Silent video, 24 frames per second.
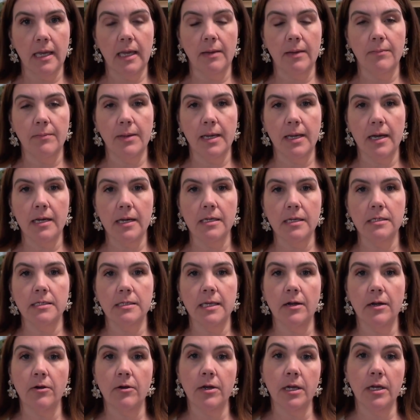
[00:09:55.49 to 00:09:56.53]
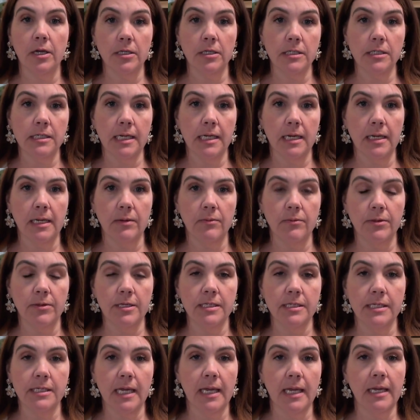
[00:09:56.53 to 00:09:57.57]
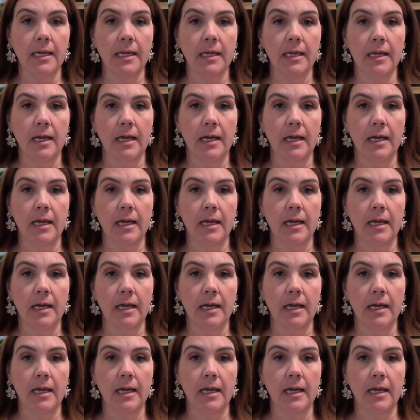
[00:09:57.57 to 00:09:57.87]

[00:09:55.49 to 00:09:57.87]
And because they are in good standing with the state